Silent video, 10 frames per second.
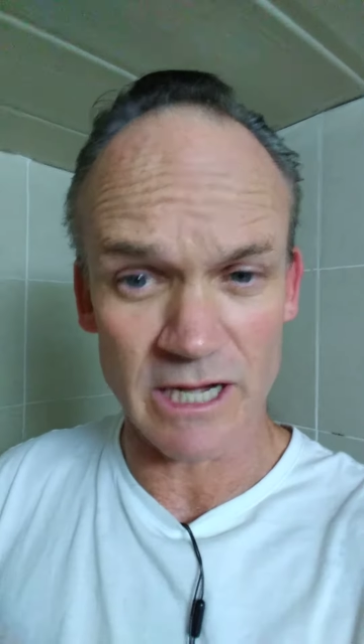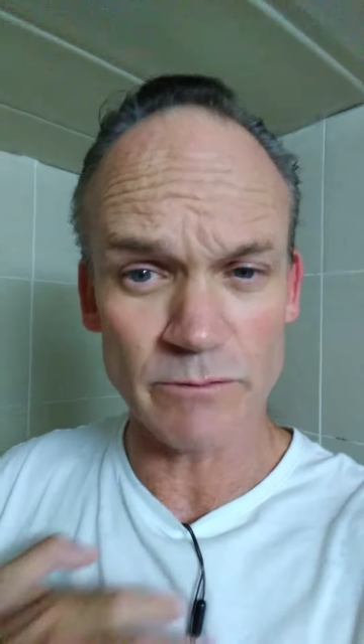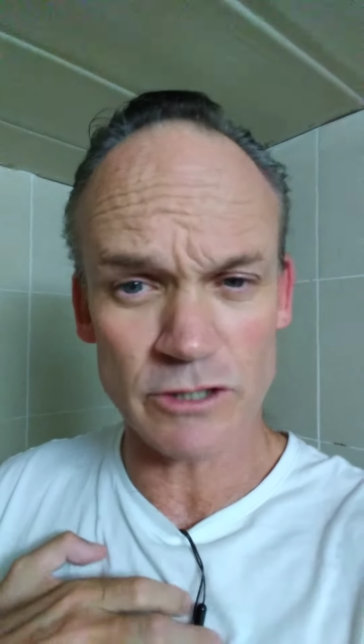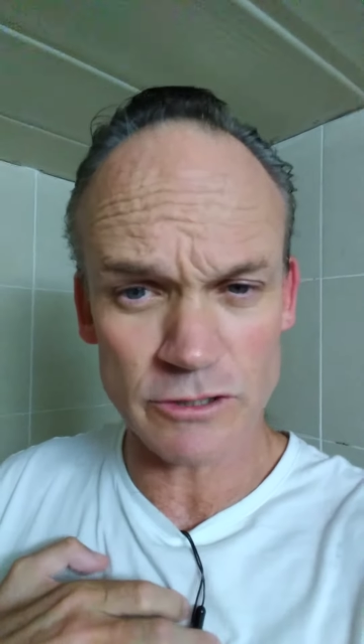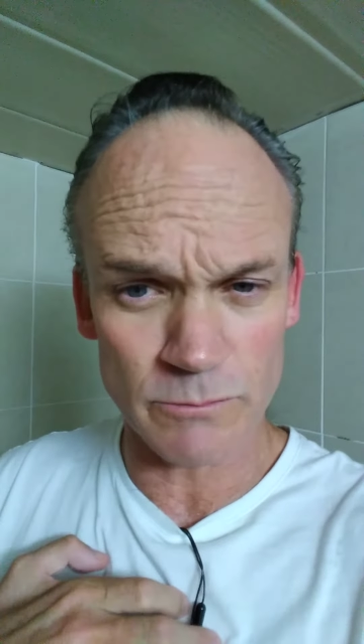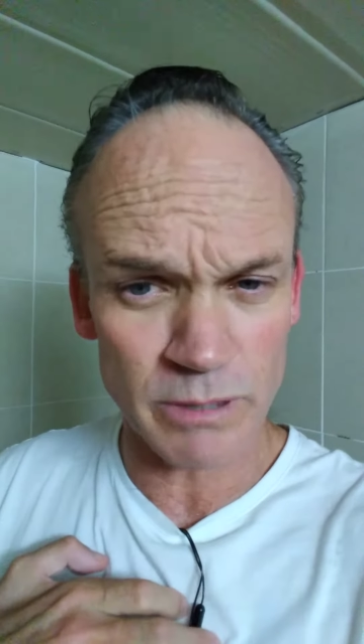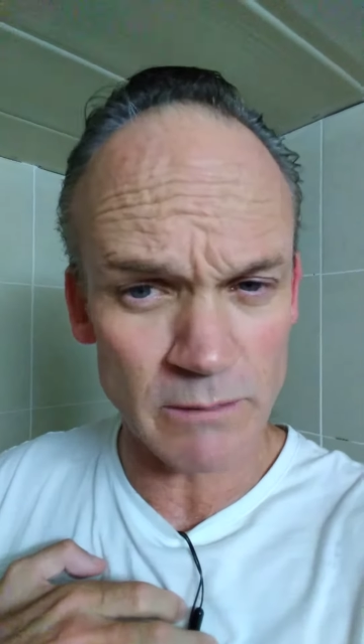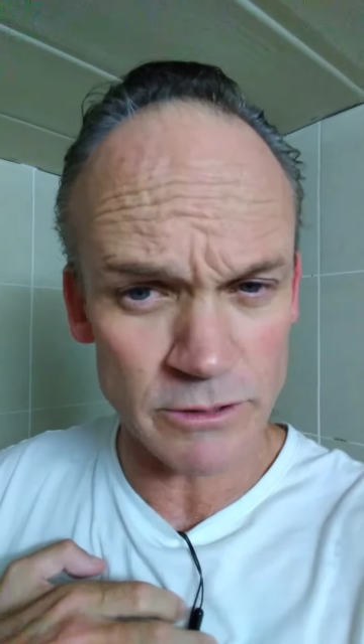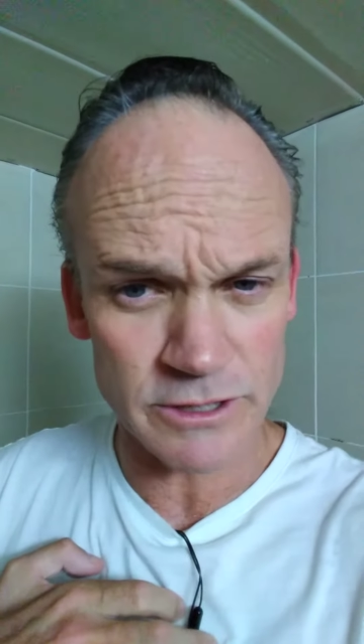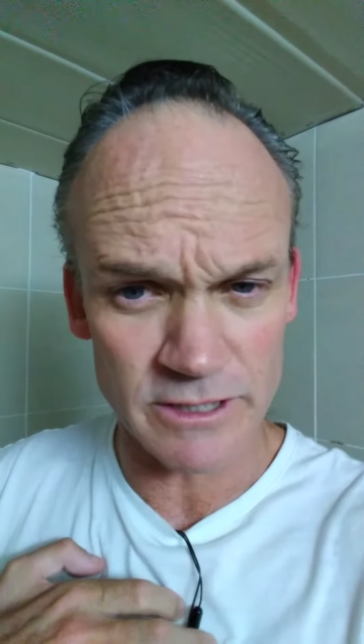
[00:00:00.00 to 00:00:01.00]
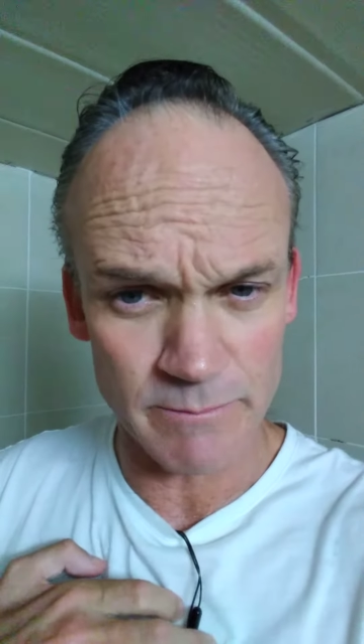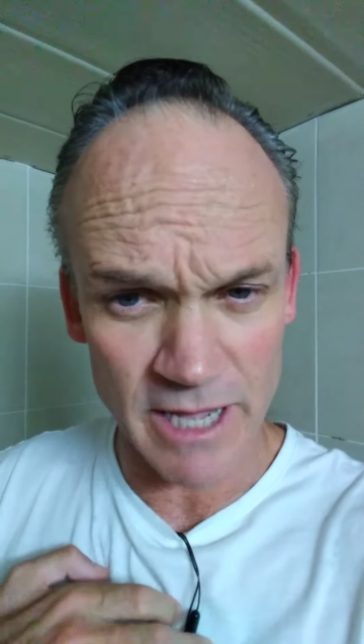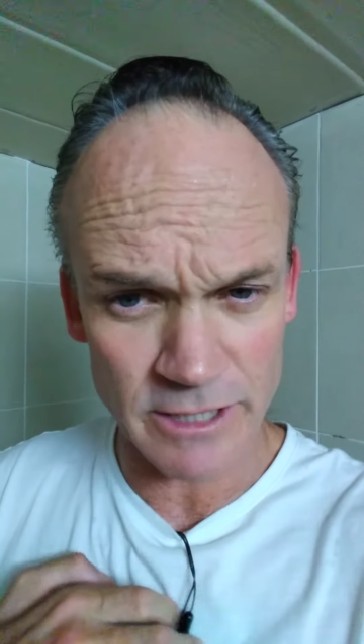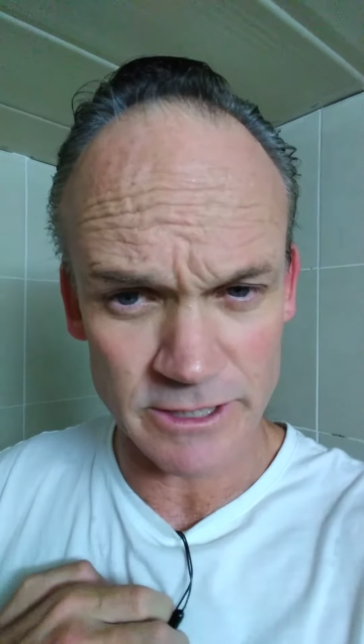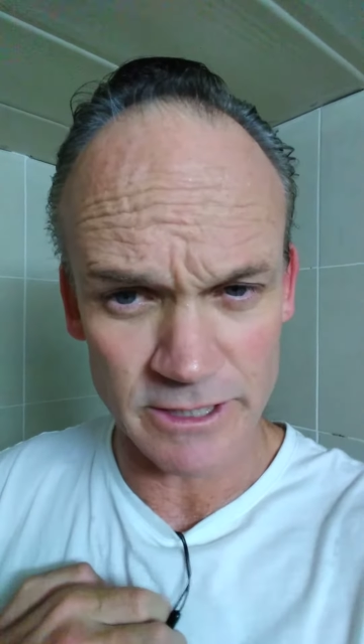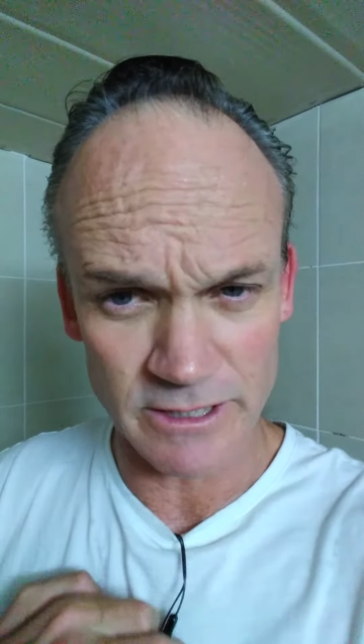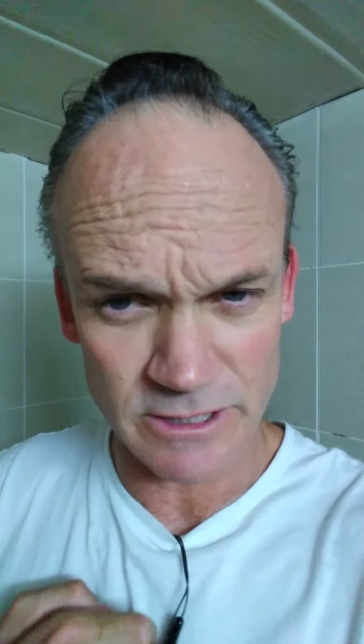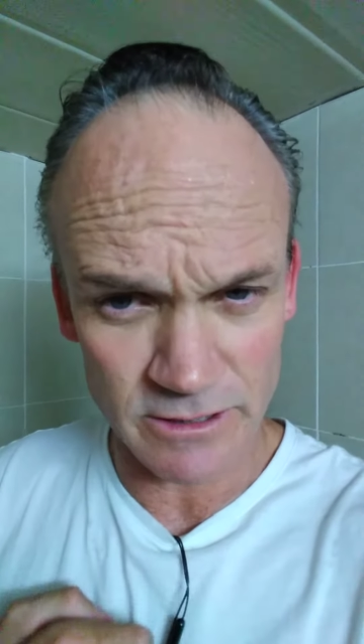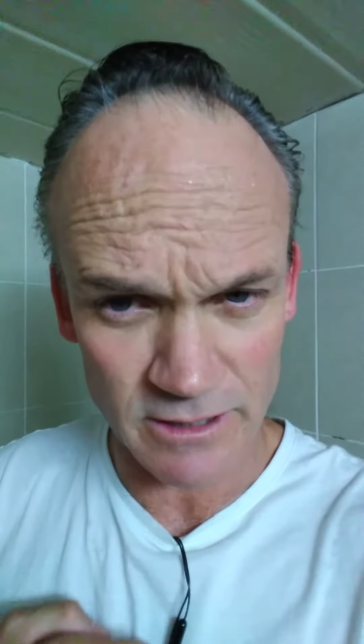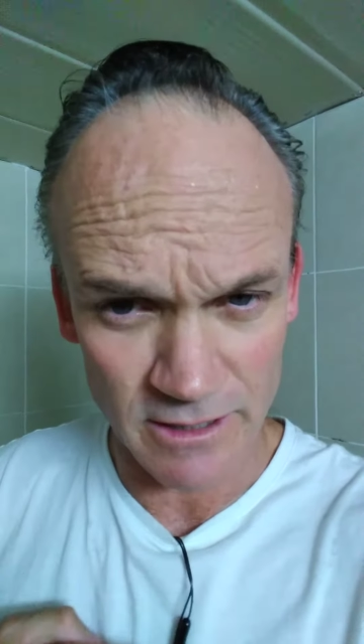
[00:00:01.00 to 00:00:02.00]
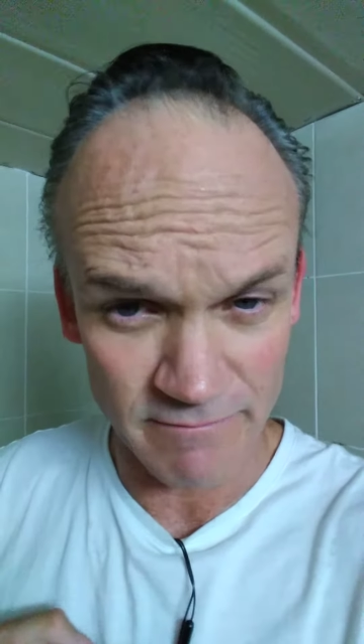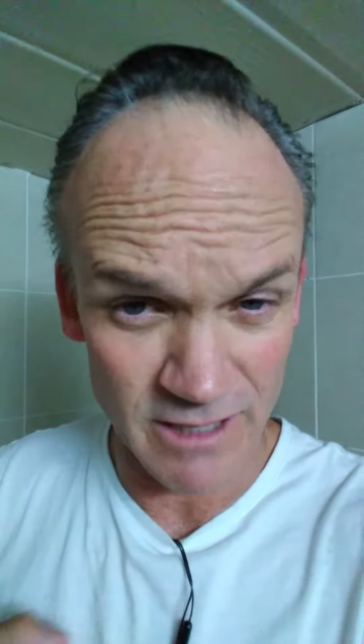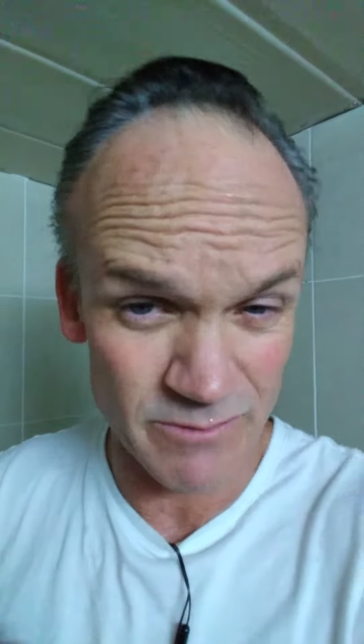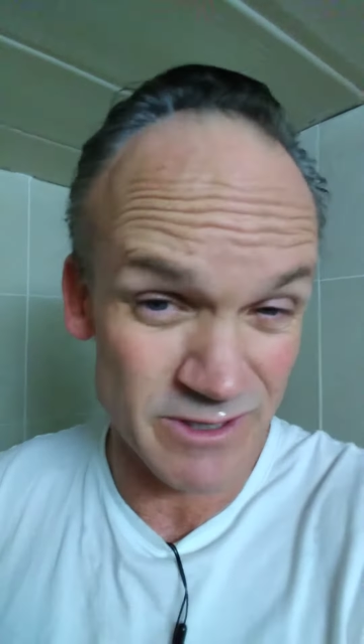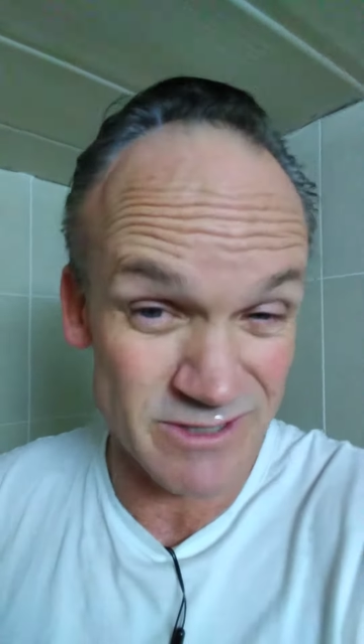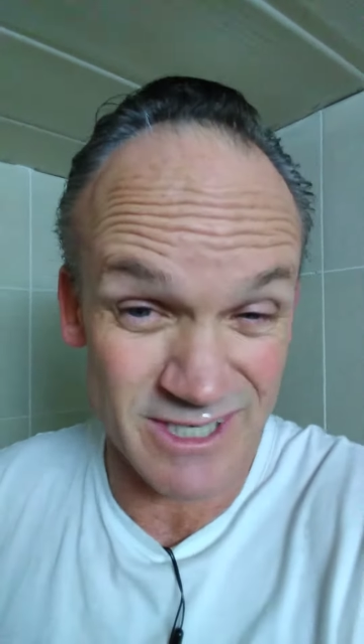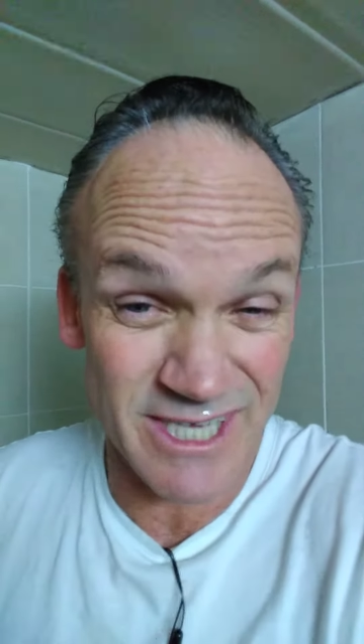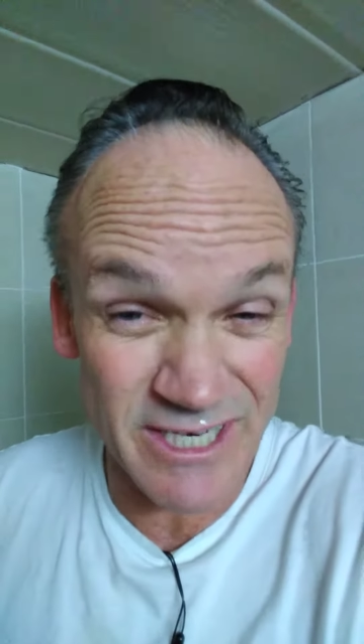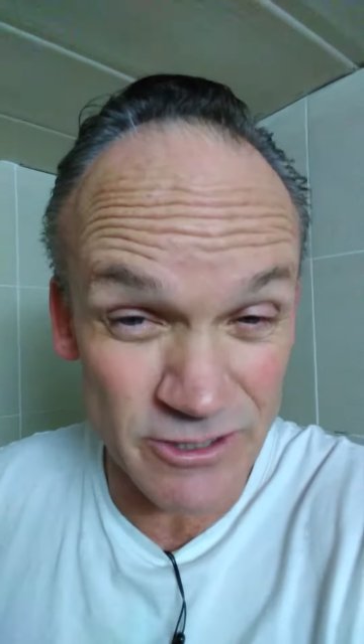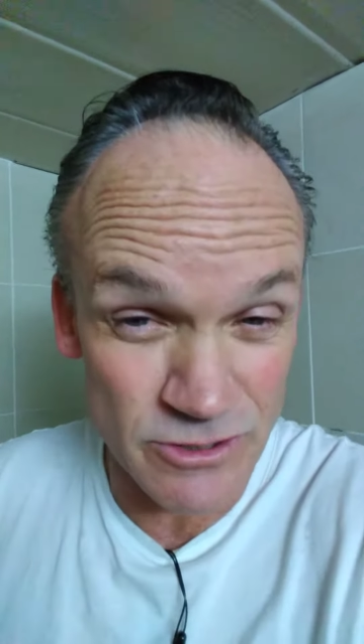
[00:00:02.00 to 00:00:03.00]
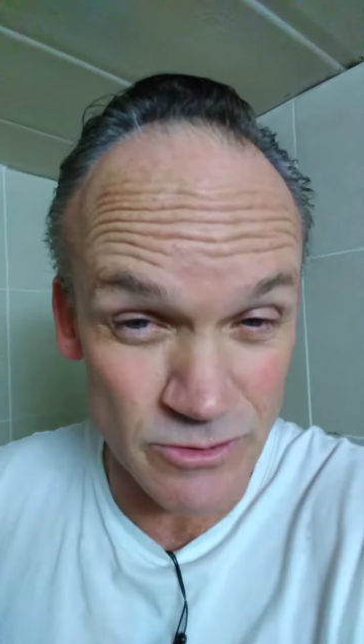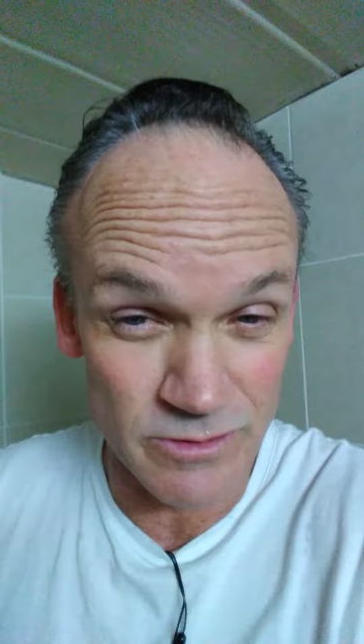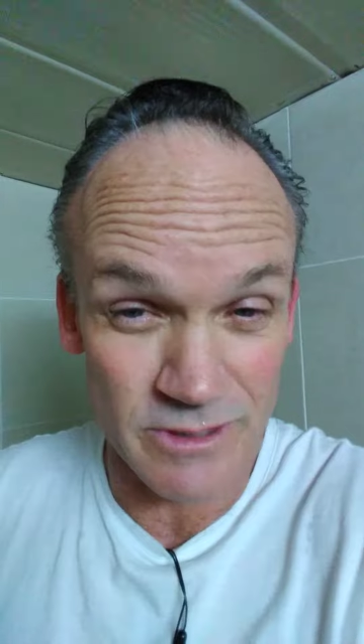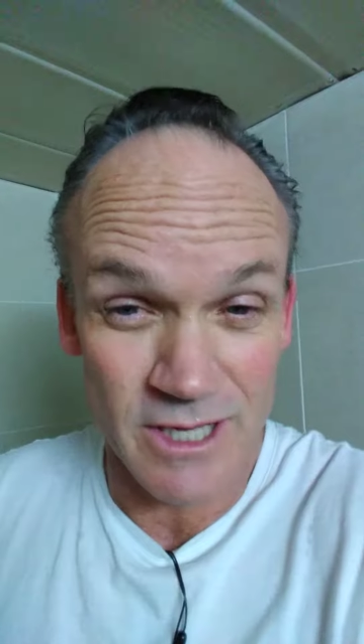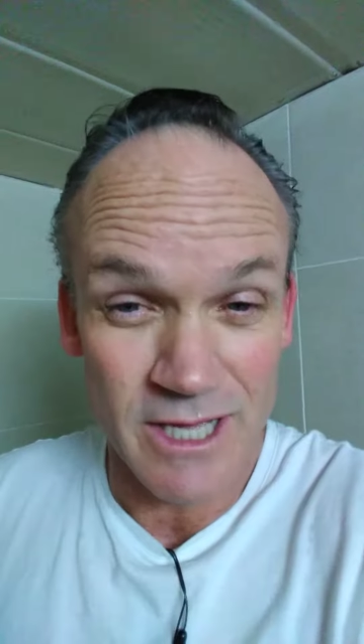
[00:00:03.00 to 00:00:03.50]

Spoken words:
I was also published in a magazine in Silicon Valley when I was like 10 years old,